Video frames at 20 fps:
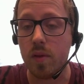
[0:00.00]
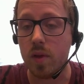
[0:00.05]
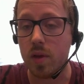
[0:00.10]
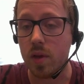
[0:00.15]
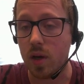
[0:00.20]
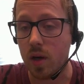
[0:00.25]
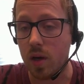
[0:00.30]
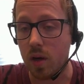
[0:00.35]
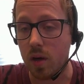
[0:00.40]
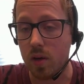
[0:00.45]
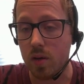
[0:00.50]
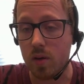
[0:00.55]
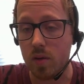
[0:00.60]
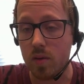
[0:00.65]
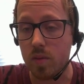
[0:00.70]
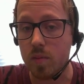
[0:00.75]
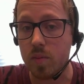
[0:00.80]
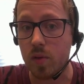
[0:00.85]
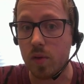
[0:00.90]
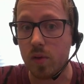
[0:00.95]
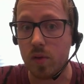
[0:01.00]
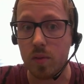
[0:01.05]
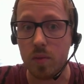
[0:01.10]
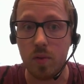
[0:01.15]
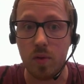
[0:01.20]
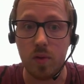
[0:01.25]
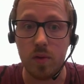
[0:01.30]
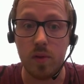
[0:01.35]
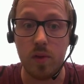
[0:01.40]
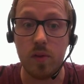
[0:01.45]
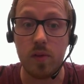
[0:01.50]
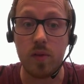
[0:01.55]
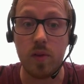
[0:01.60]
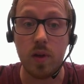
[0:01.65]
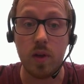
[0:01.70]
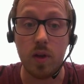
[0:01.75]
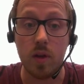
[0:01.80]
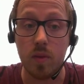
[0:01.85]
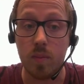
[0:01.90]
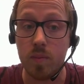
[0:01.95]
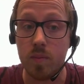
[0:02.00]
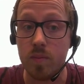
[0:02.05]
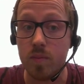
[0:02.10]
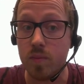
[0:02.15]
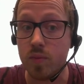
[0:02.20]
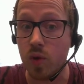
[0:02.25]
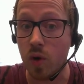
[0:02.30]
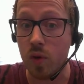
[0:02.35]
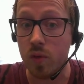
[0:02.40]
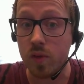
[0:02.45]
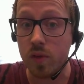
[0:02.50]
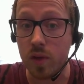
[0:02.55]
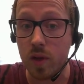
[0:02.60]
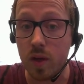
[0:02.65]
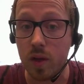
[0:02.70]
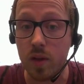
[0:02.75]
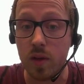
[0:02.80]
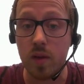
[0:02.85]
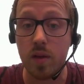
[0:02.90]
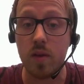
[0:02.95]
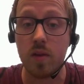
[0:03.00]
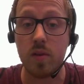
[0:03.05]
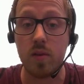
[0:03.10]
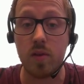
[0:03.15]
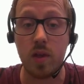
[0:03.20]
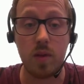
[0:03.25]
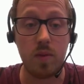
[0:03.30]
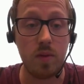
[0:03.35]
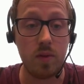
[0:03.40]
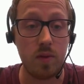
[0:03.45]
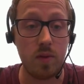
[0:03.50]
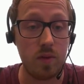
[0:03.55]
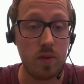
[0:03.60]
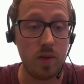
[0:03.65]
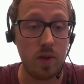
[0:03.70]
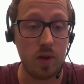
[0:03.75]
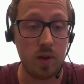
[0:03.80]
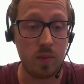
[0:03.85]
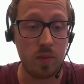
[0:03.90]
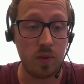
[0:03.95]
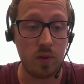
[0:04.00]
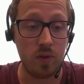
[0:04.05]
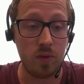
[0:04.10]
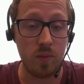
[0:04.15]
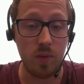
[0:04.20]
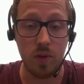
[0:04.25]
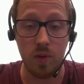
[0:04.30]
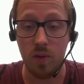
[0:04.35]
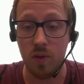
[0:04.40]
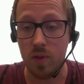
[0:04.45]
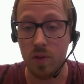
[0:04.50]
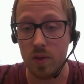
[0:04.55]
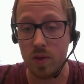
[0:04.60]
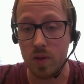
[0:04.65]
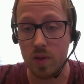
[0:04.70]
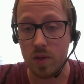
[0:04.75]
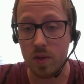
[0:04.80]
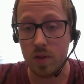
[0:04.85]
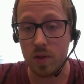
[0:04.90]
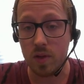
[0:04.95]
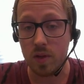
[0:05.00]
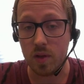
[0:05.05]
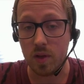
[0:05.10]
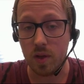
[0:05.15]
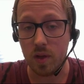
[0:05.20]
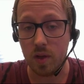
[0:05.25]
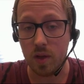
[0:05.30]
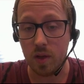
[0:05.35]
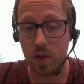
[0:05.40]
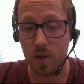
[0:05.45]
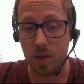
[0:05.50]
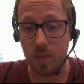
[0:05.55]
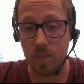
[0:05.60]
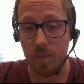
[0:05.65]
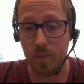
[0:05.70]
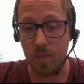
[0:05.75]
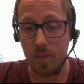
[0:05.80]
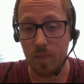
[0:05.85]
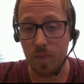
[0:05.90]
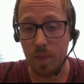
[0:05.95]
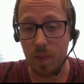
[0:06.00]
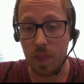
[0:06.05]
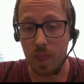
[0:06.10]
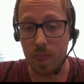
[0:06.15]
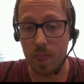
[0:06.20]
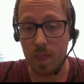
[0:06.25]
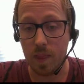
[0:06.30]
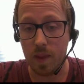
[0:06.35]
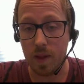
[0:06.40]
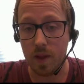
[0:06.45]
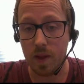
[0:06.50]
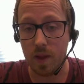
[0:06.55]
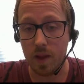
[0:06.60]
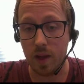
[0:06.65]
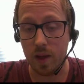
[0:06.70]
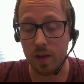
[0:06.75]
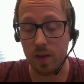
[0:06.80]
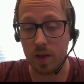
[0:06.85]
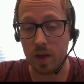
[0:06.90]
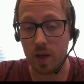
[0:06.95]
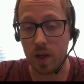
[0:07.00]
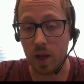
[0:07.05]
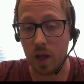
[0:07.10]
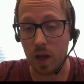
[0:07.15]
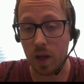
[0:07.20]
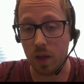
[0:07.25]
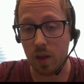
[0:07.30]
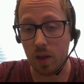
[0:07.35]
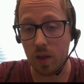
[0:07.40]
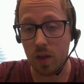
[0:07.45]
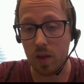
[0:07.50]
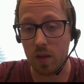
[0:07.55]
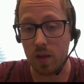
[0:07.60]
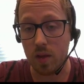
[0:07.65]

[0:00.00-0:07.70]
that are possible. You see the protein sequences that are possible. And you can